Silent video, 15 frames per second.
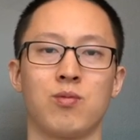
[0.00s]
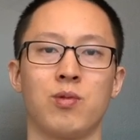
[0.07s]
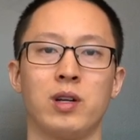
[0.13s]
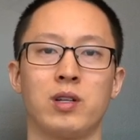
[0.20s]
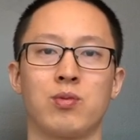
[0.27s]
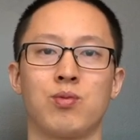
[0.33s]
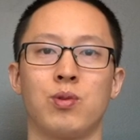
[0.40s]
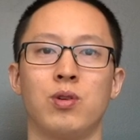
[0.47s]

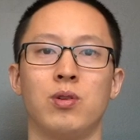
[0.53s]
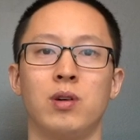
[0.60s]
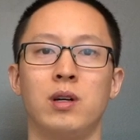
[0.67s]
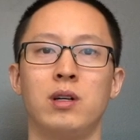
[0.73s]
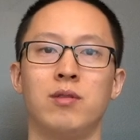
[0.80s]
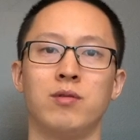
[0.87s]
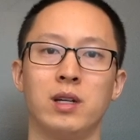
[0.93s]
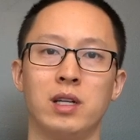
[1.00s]
which
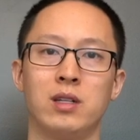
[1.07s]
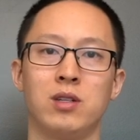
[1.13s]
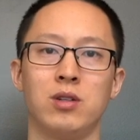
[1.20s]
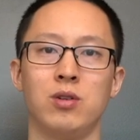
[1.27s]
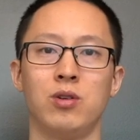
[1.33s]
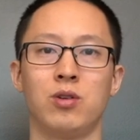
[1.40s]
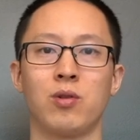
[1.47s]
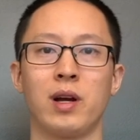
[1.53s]
will lead
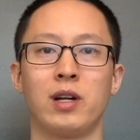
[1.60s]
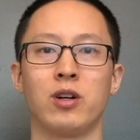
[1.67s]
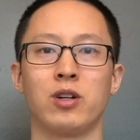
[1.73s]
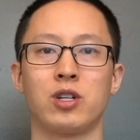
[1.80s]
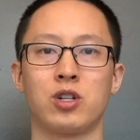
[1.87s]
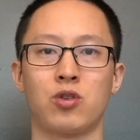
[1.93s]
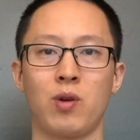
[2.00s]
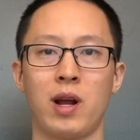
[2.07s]
to greater
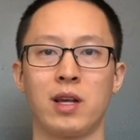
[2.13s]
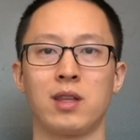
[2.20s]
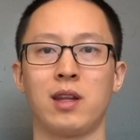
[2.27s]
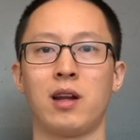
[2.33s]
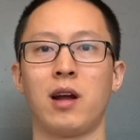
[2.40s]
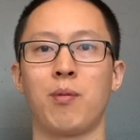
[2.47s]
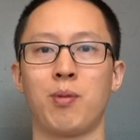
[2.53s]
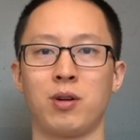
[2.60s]
strength
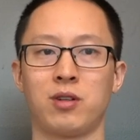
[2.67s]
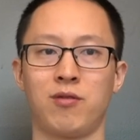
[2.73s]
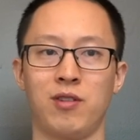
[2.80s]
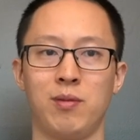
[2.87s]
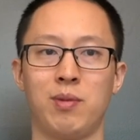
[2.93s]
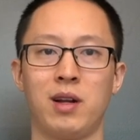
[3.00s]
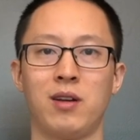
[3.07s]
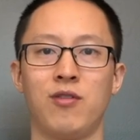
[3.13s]
and
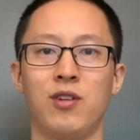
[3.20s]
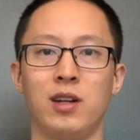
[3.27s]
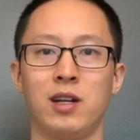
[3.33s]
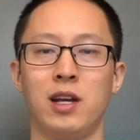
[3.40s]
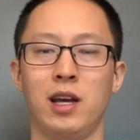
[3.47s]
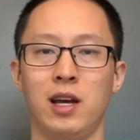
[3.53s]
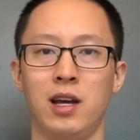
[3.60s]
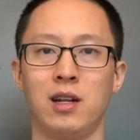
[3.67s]
hypertrophy benefit
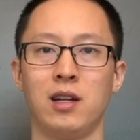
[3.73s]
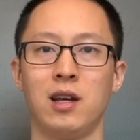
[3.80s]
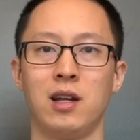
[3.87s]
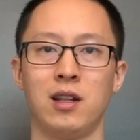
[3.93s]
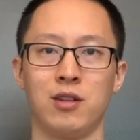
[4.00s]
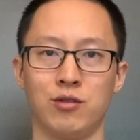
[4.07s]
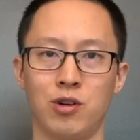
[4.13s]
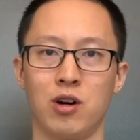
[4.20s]
in
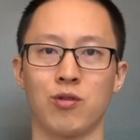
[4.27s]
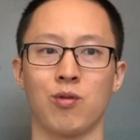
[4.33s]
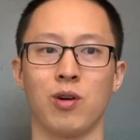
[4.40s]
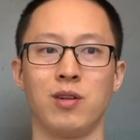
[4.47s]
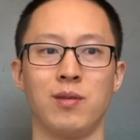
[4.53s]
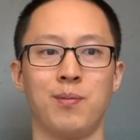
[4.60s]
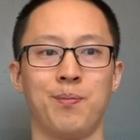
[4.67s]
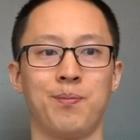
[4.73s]
the long
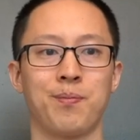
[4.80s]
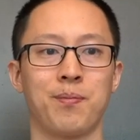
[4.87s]
run.